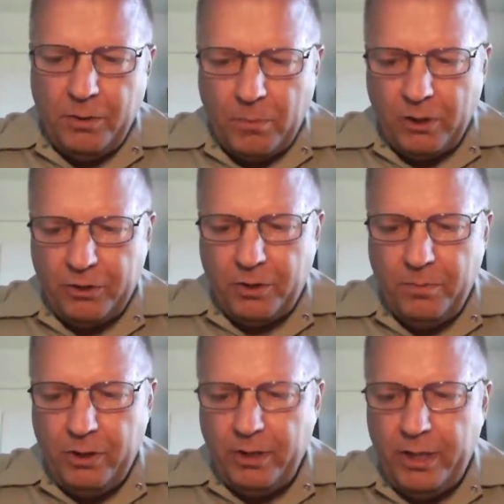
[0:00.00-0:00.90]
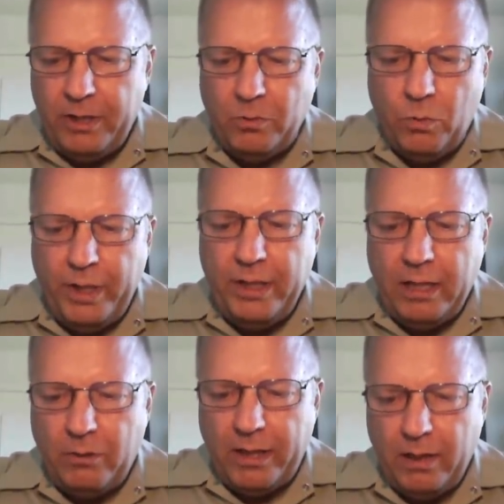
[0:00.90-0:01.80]
the Mars community, we
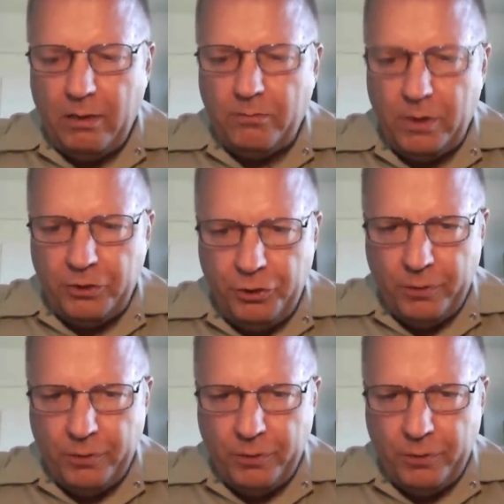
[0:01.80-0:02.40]
now have